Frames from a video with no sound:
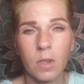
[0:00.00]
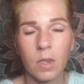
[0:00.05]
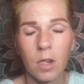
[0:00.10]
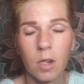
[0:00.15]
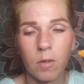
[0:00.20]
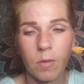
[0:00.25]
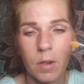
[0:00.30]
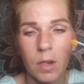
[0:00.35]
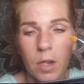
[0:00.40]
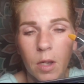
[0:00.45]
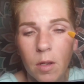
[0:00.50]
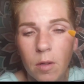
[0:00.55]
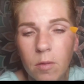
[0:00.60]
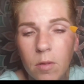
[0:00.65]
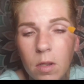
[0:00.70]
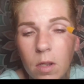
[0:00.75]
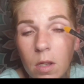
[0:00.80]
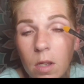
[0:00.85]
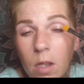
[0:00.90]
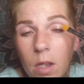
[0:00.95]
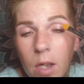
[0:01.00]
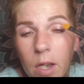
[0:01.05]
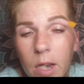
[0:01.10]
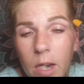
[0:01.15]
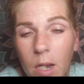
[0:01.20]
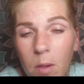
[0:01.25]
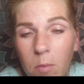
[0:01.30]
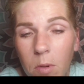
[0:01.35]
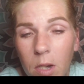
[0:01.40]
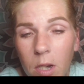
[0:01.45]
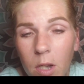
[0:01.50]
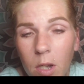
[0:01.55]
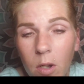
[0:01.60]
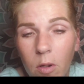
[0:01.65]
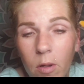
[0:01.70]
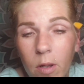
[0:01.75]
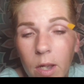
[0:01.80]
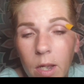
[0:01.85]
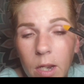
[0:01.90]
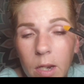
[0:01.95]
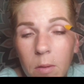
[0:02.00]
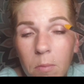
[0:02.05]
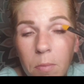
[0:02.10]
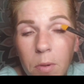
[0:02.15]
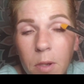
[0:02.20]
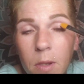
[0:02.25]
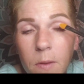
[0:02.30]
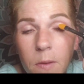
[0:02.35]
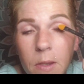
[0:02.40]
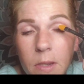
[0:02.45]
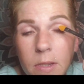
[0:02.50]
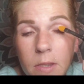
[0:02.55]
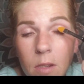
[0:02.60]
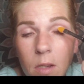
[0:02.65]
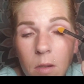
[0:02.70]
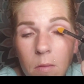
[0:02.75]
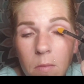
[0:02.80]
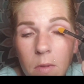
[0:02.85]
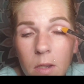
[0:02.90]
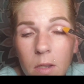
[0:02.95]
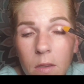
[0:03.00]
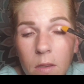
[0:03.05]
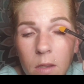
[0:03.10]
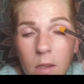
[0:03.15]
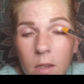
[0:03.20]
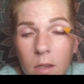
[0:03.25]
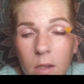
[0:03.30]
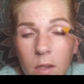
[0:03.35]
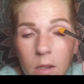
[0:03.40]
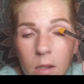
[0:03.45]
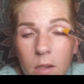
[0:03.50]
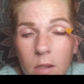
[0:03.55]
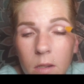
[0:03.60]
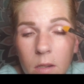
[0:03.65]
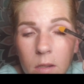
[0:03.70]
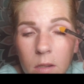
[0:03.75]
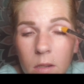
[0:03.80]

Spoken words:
There we go. And I'm going to go ahead and put this on my lid.